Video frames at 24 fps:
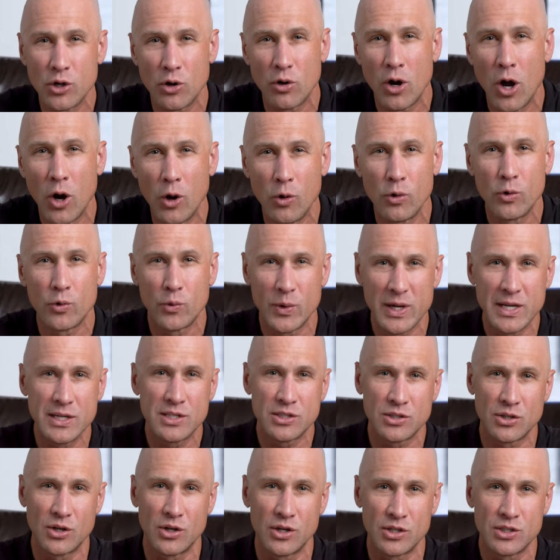your own
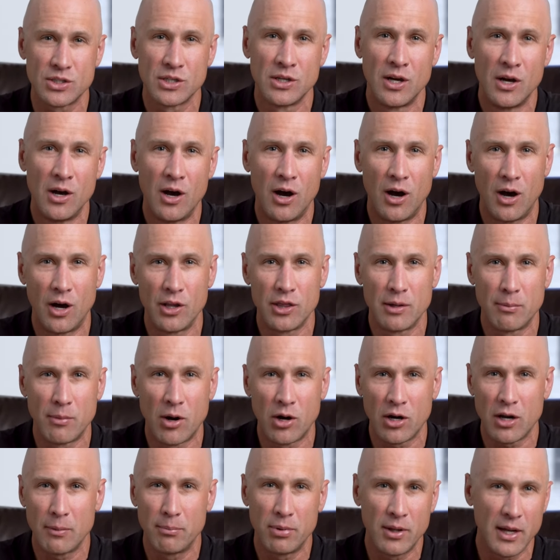research on the
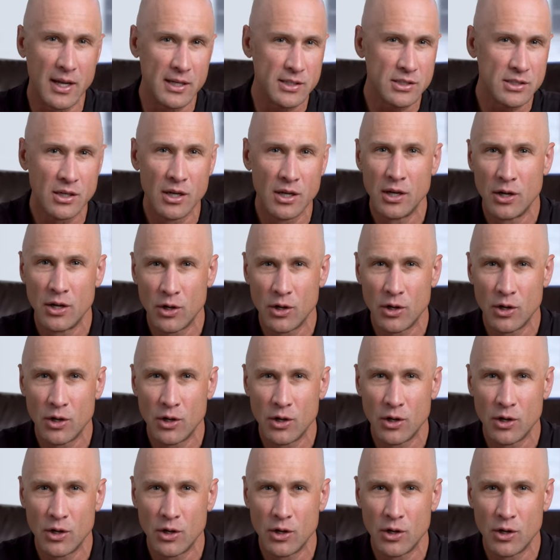marketplace,